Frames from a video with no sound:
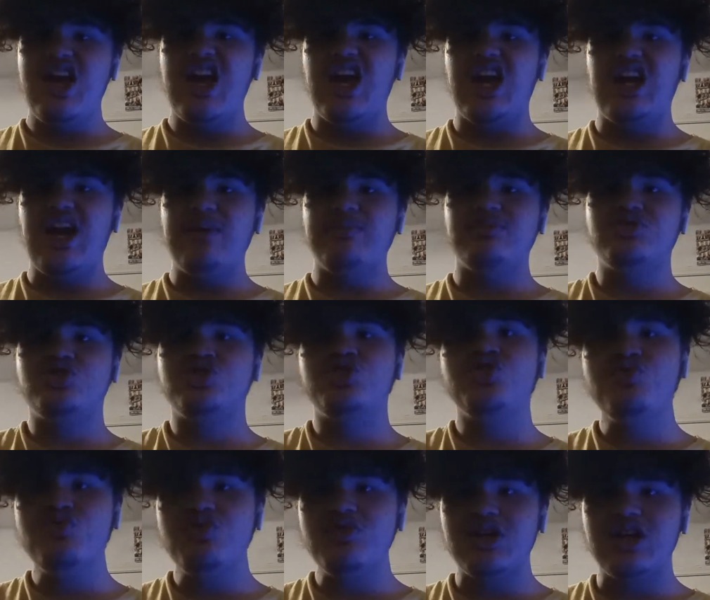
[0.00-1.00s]
And I'm
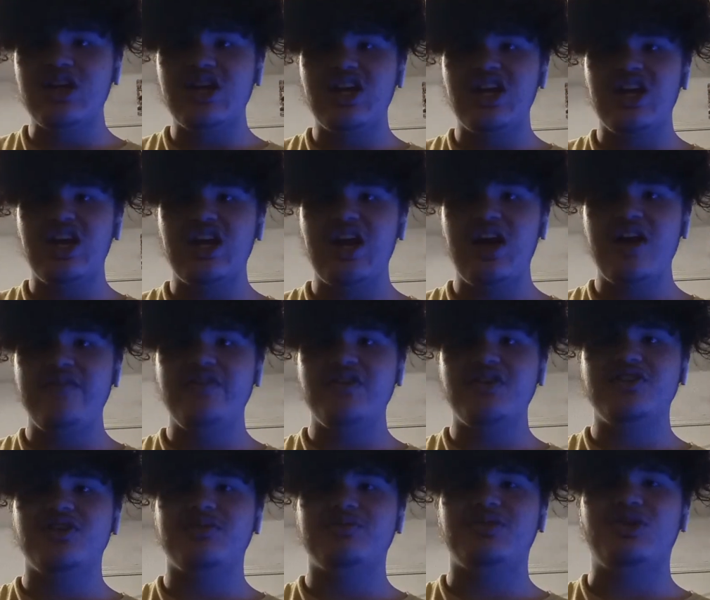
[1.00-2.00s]
chewing it, and I feel
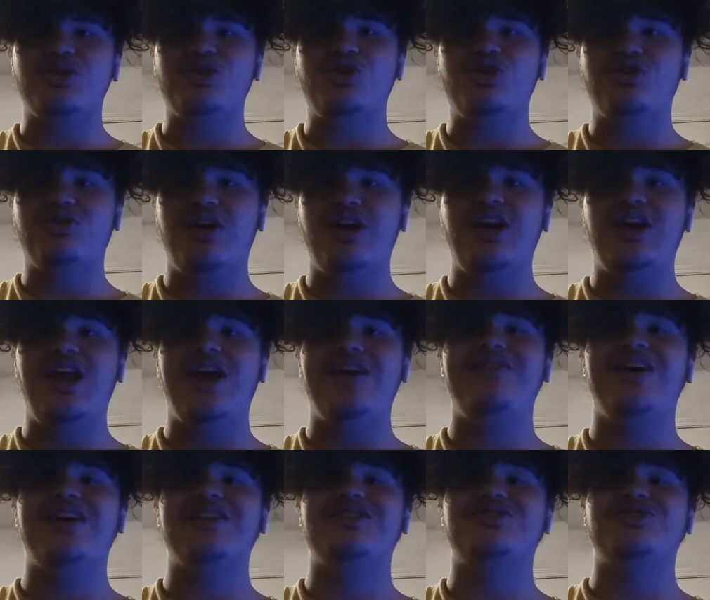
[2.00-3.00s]
something grainy. I
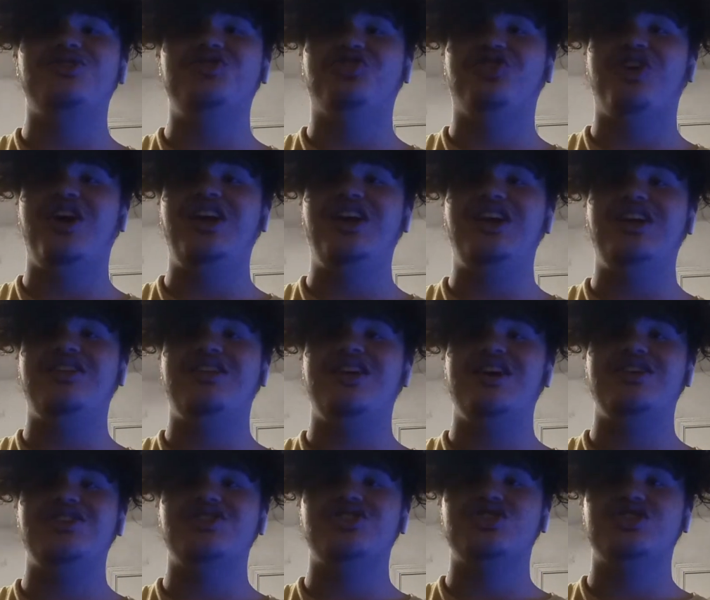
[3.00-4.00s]
feel like this grainy
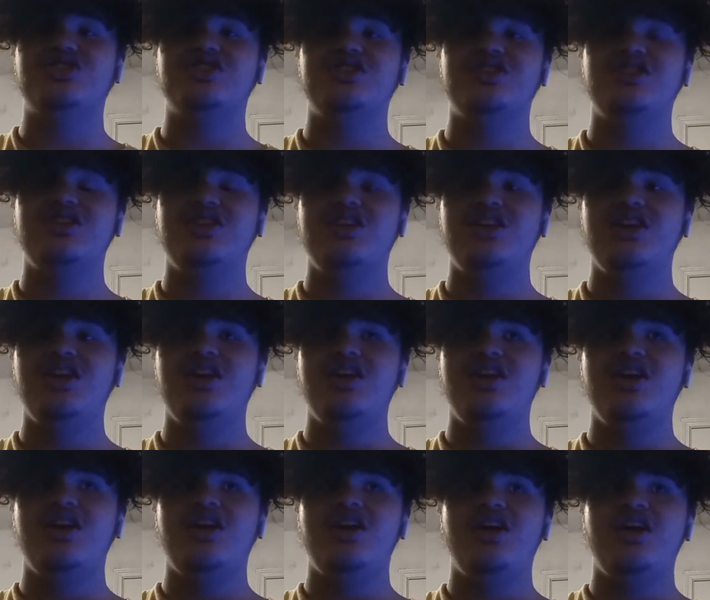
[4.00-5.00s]
texture.
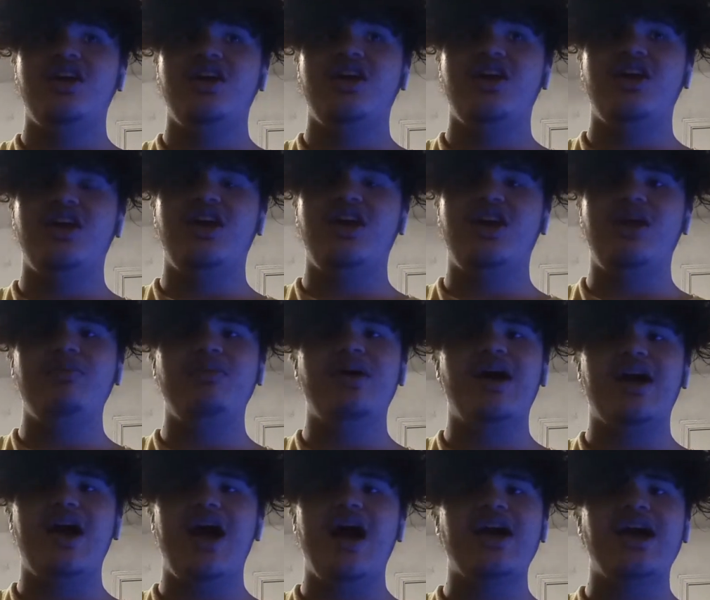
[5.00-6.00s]
And I'm
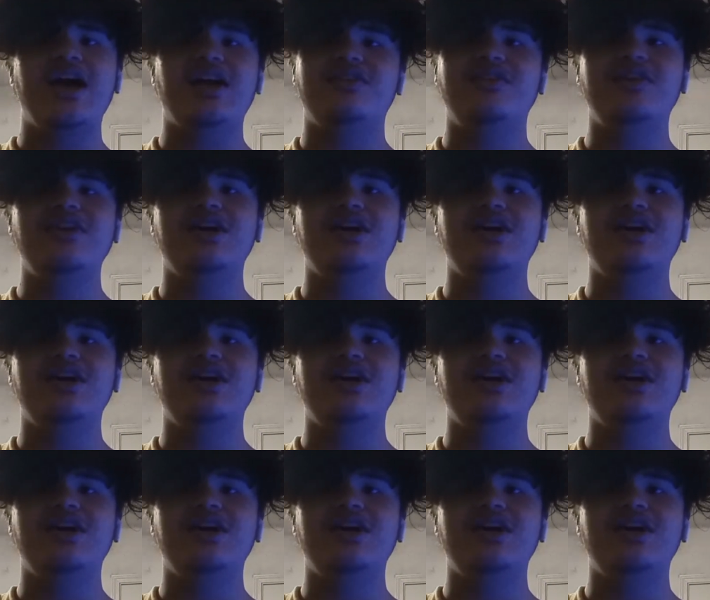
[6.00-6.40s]
like, I can't tell,